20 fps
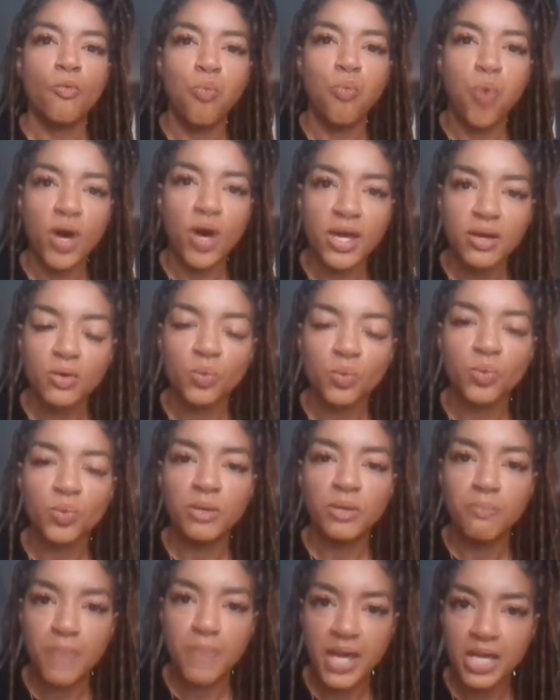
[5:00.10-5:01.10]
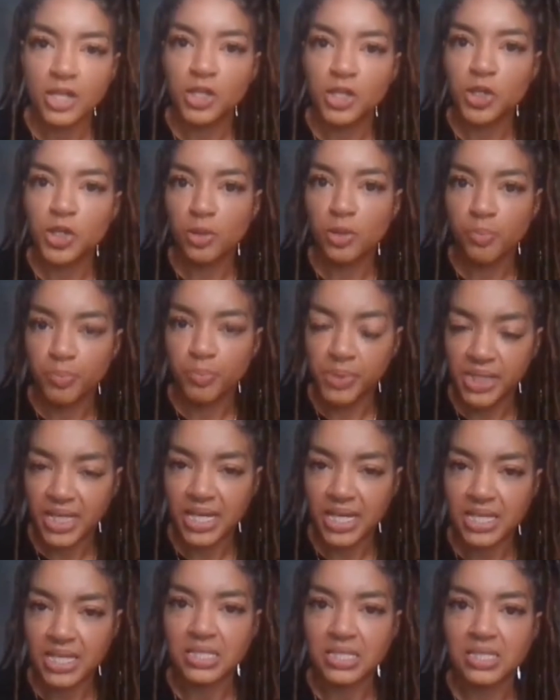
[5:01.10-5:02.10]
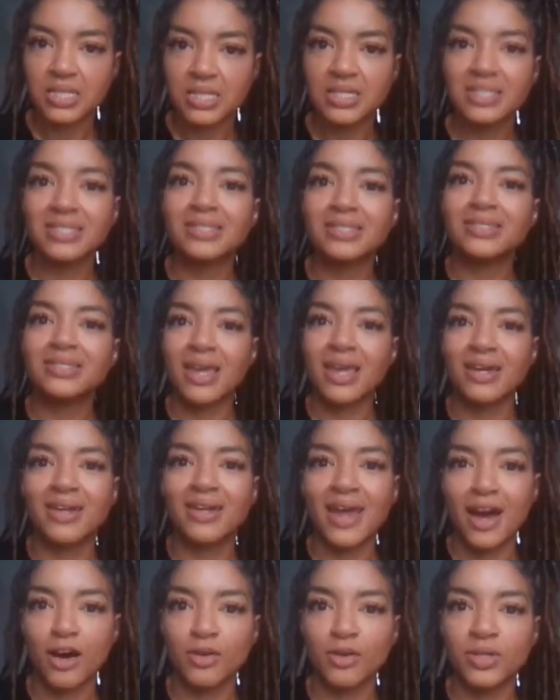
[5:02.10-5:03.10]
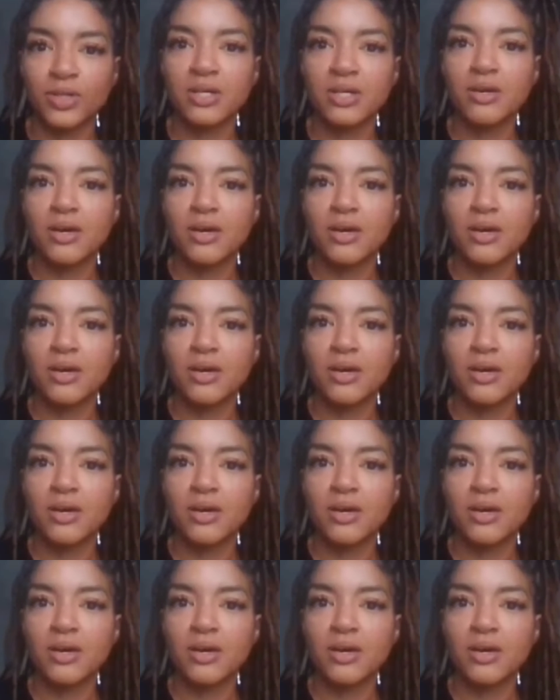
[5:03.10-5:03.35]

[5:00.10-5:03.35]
what would make your place stand out